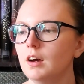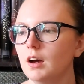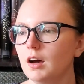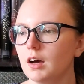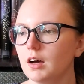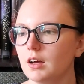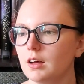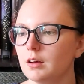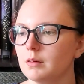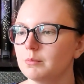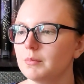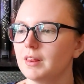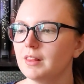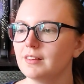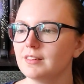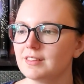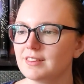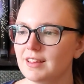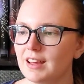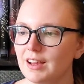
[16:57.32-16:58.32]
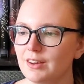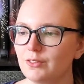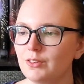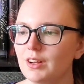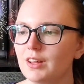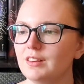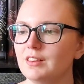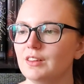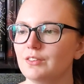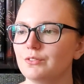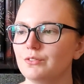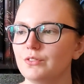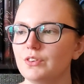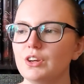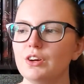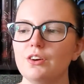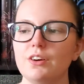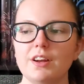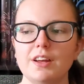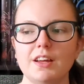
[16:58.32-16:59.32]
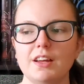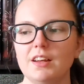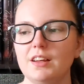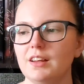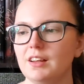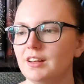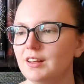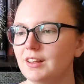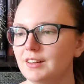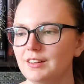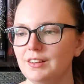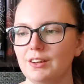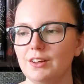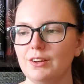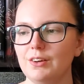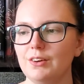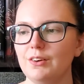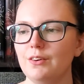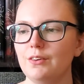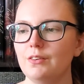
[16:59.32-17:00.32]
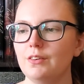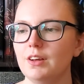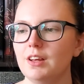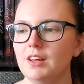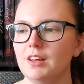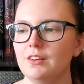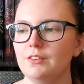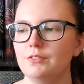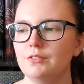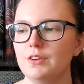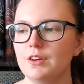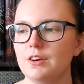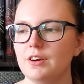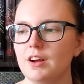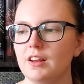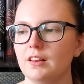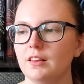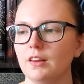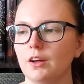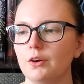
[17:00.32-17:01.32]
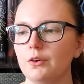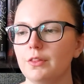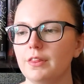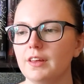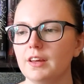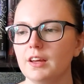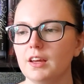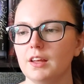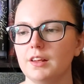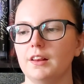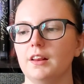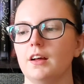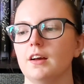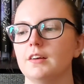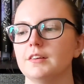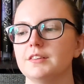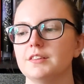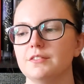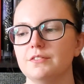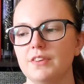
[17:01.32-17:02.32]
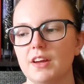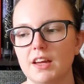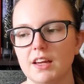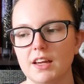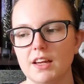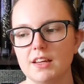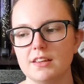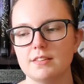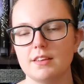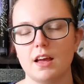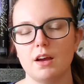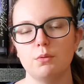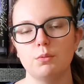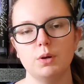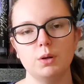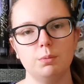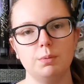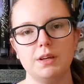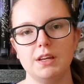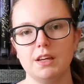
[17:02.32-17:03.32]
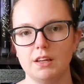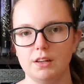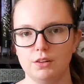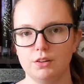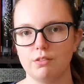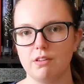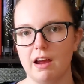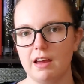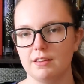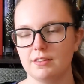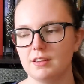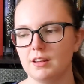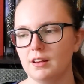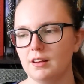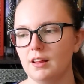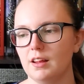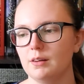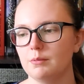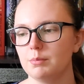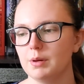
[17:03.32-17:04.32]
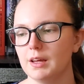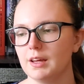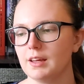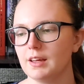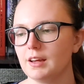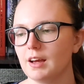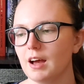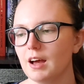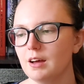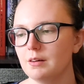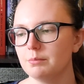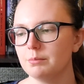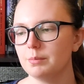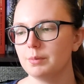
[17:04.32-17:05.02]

Um, the Sound and the Fury. No. Fear and Loathing in Las Vegas. I would be interested in picking up.